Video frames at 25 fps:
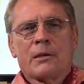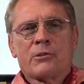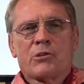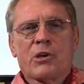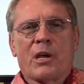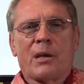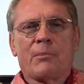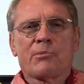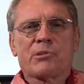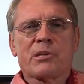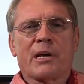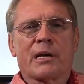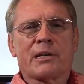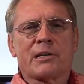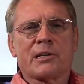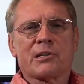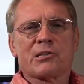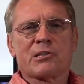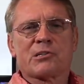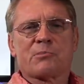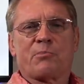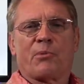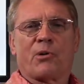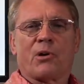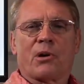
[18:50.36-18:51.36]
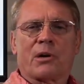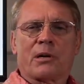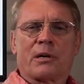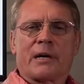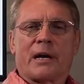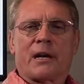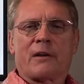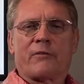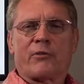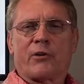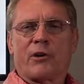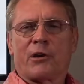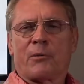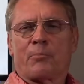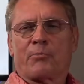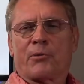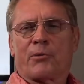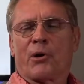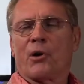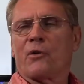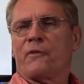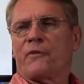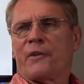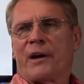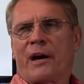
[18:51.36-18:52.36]
James Hutton's book had a very
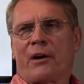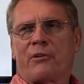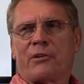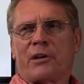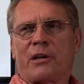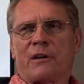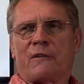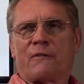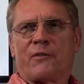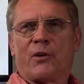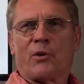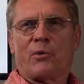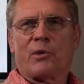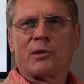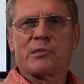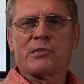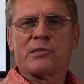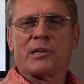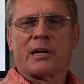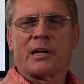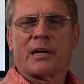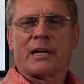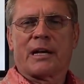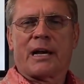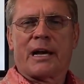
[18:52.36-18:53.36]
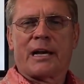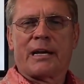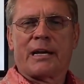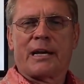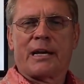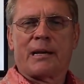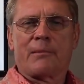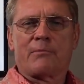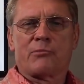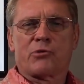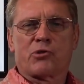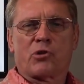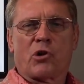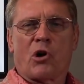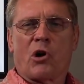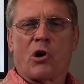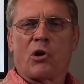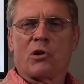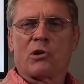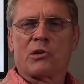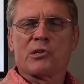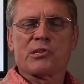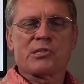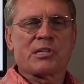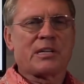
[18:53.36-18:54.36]
profound influence on a guy named
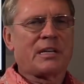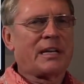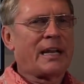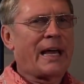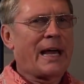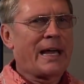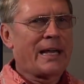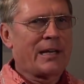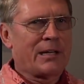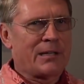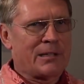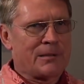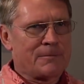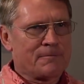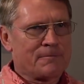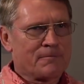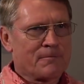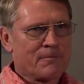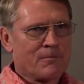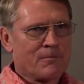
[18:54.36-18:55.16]
Charles Lyell.